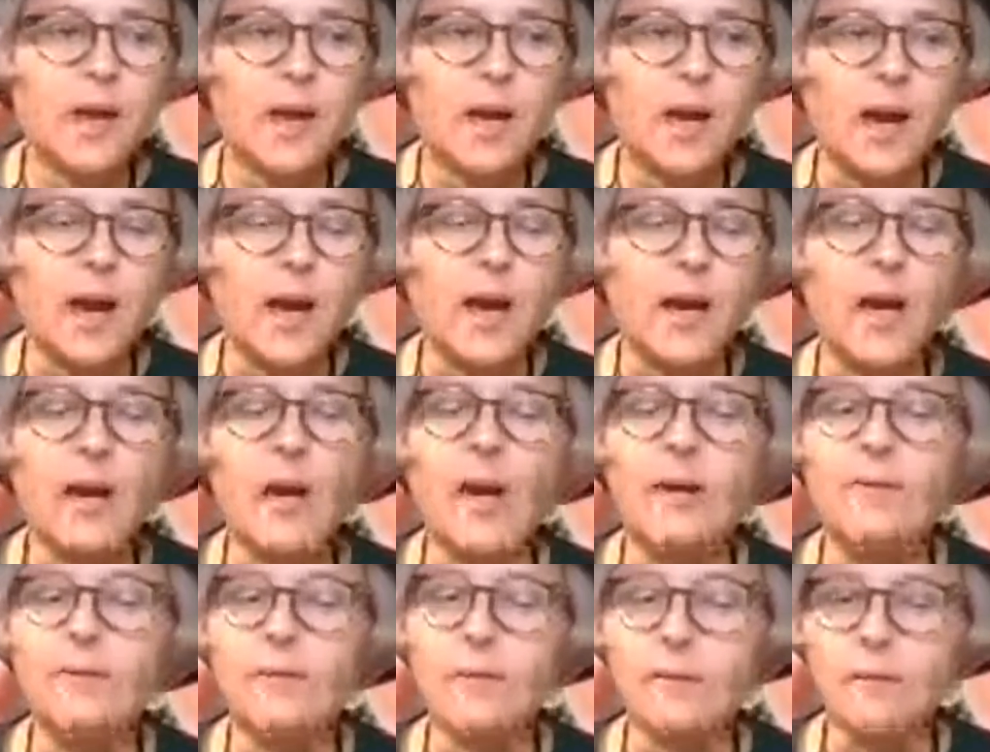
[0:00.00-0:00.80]
I
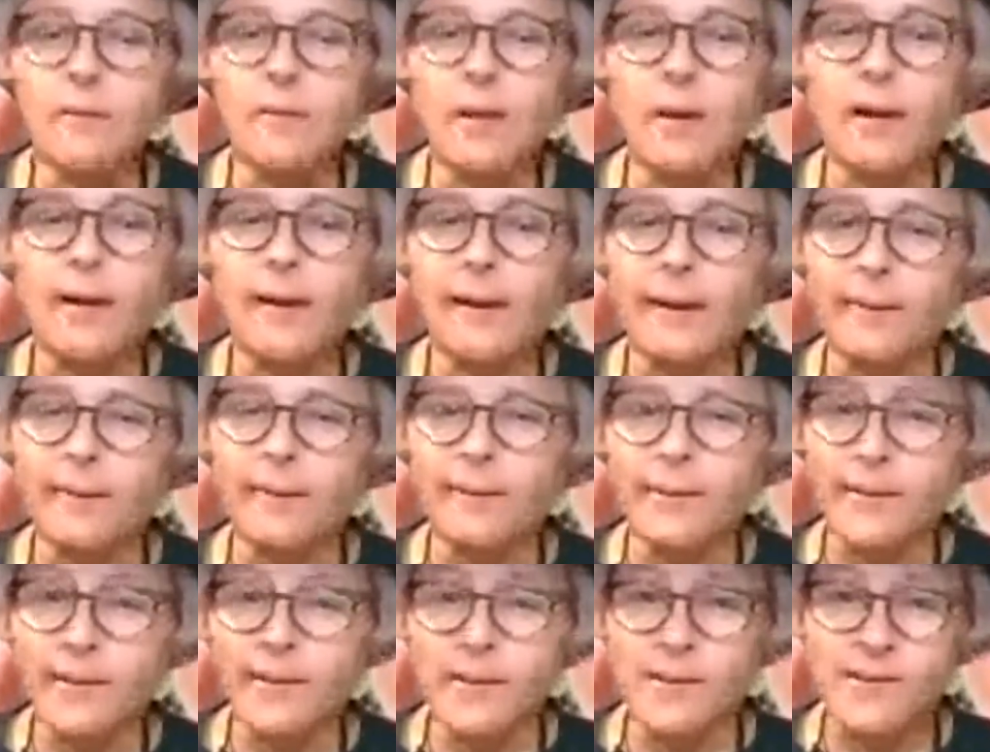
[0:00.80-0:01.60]
have
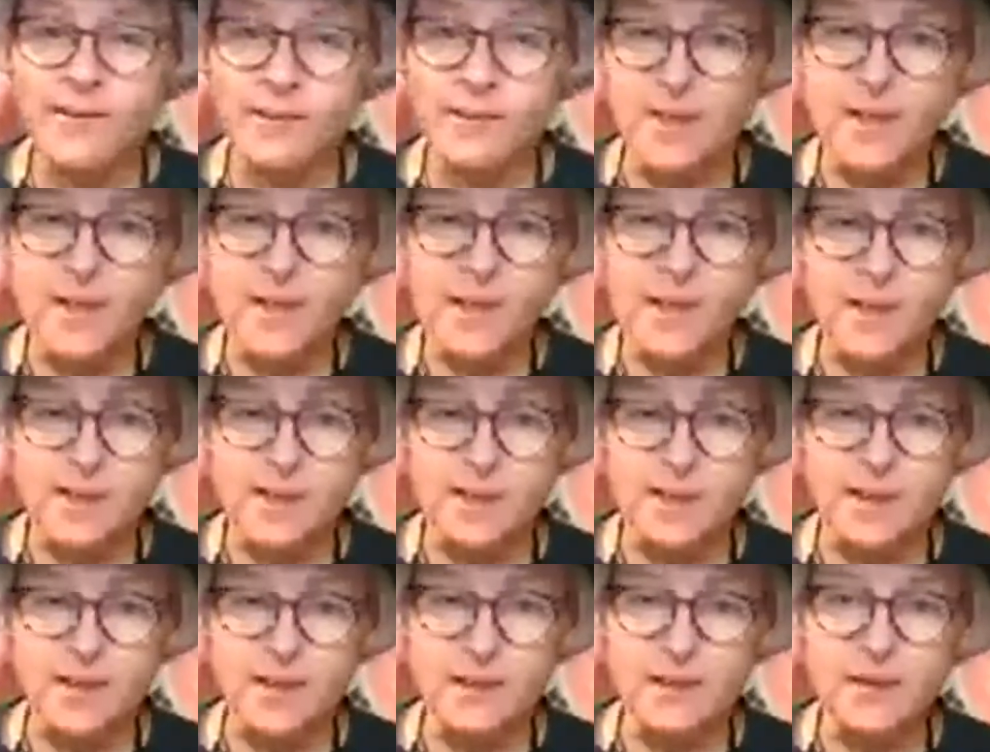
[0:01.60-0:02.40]

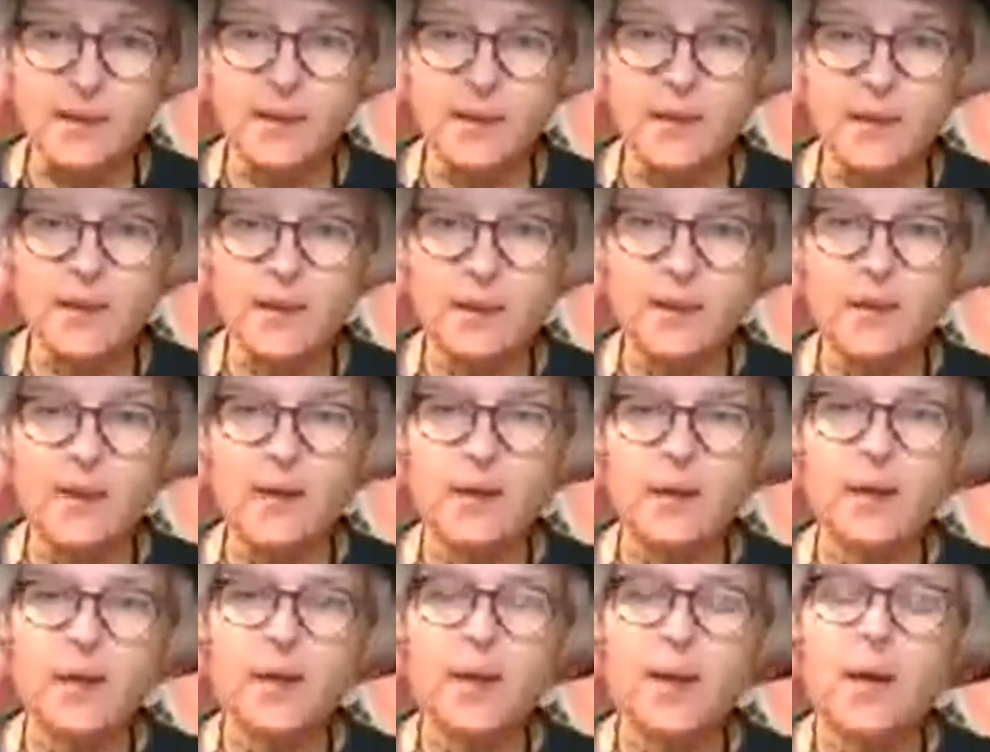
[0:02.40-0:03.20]
anxiety
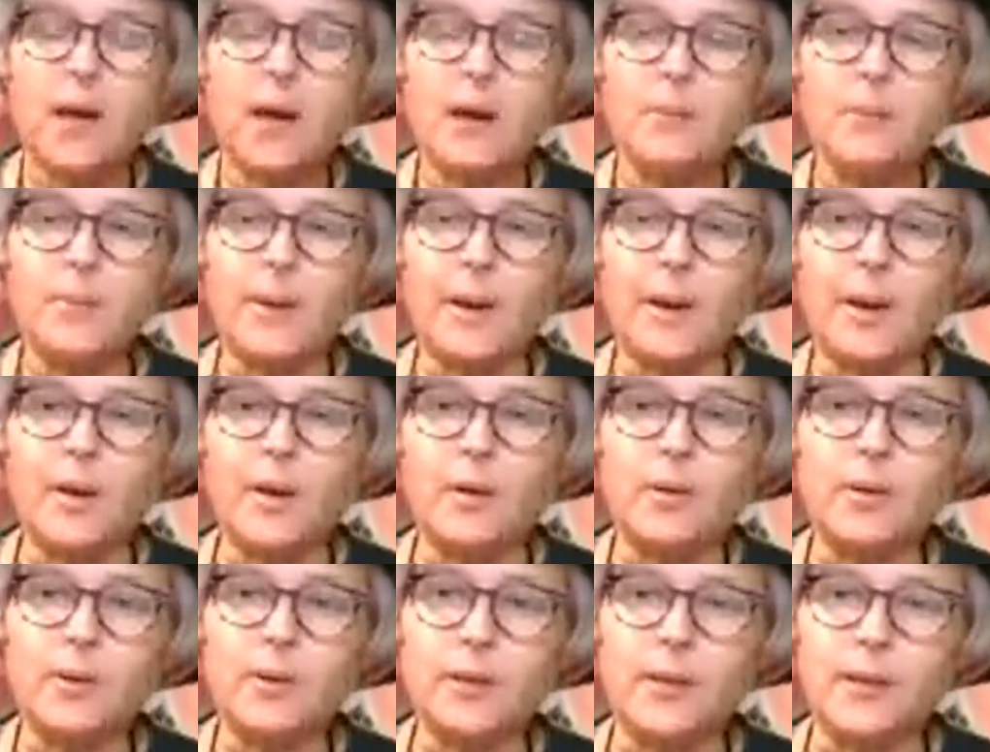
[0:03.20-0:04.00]
about
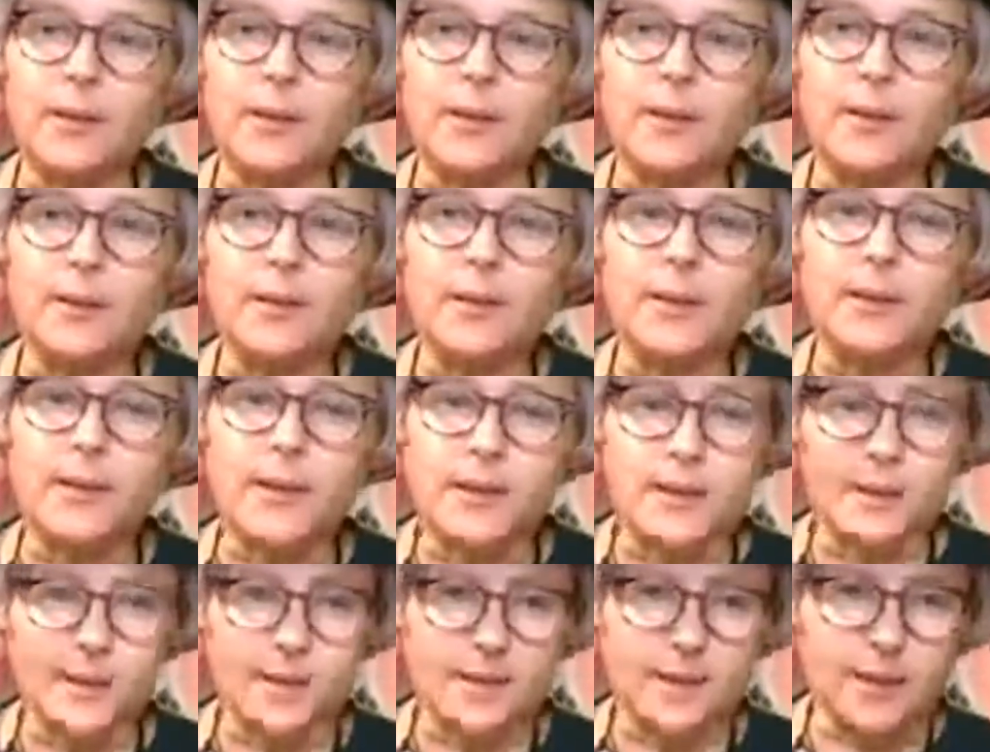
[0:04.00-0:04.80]

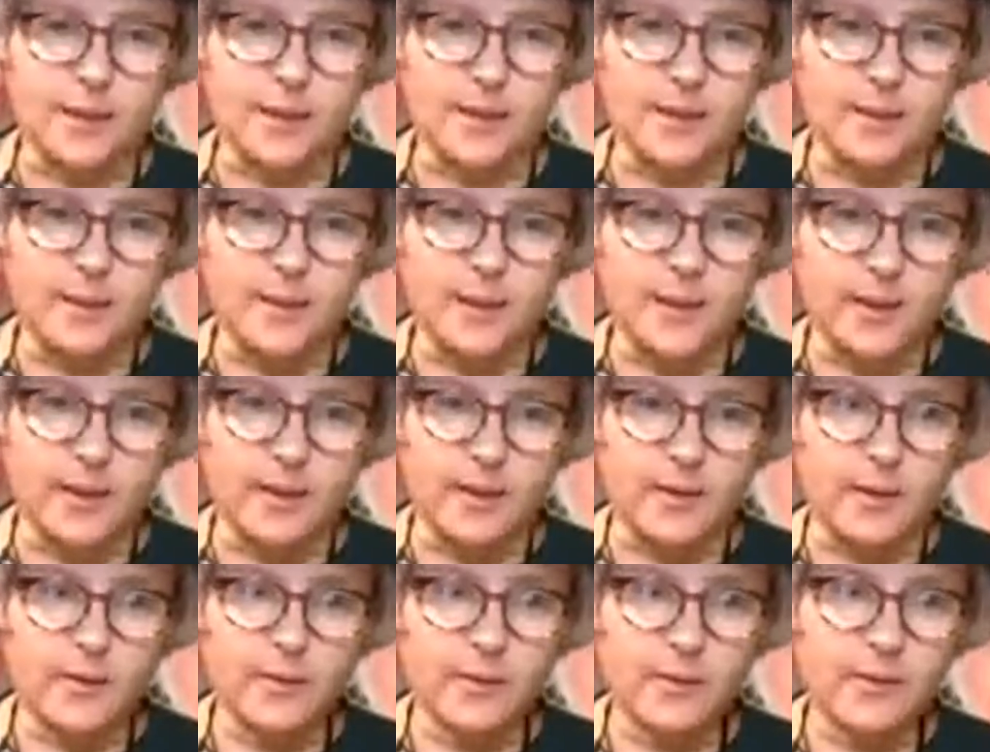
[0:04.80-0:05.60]
getting
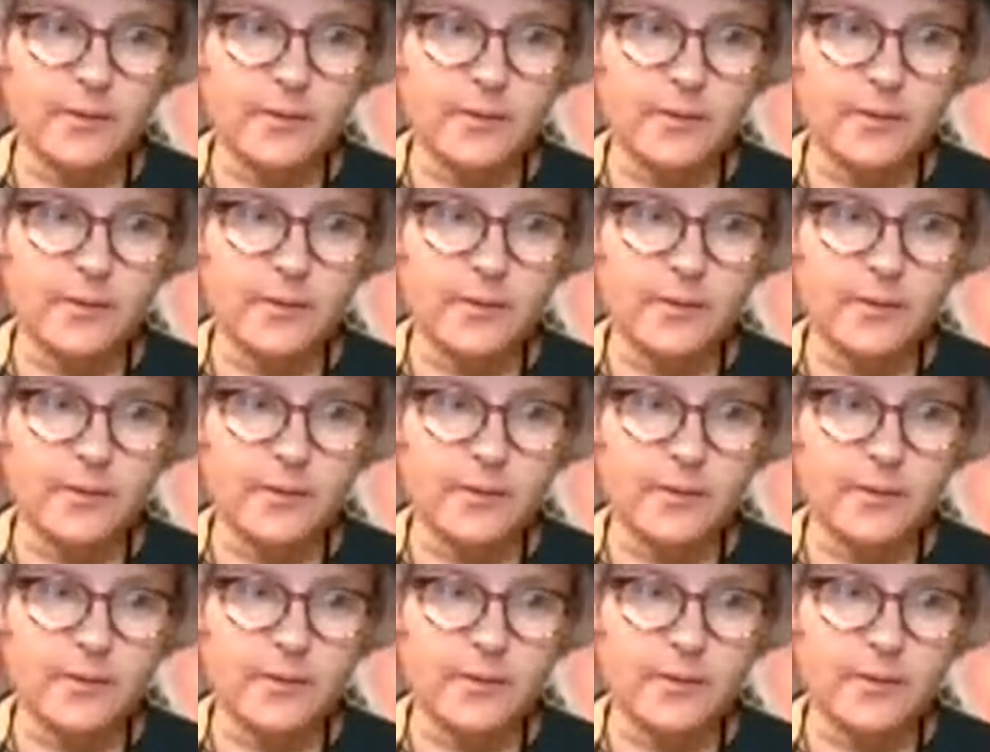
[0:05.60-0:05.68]
there,